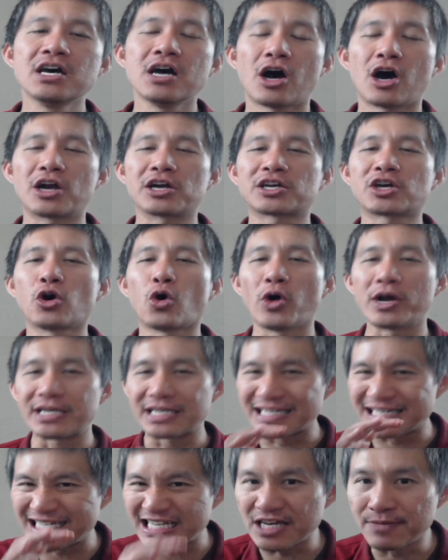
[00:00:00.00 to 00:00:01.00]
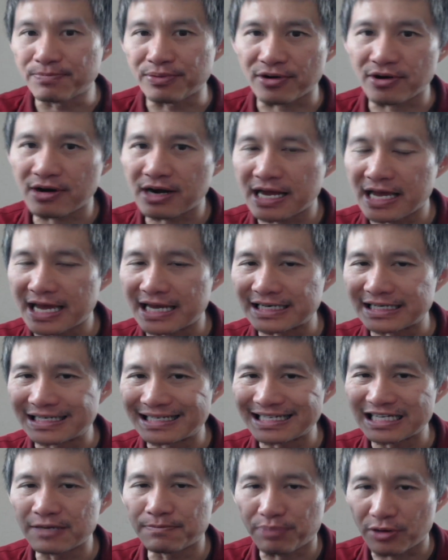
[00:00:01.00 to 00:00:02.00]
are going deeper and
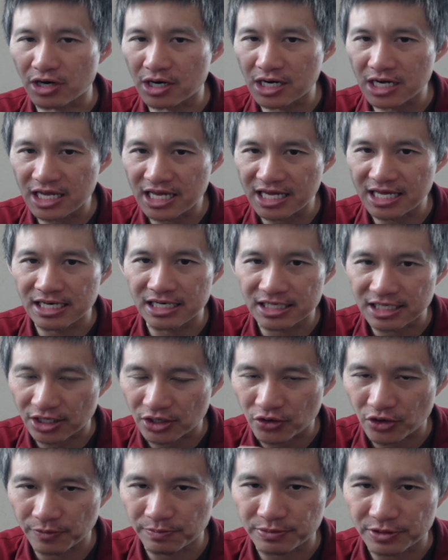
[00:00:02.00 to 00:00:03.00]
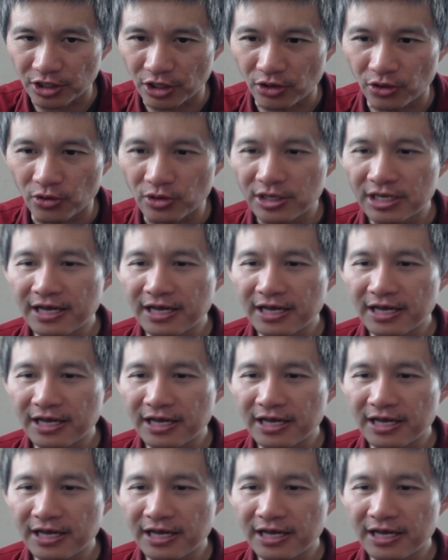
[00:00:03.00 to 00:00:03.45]
deeper into crypto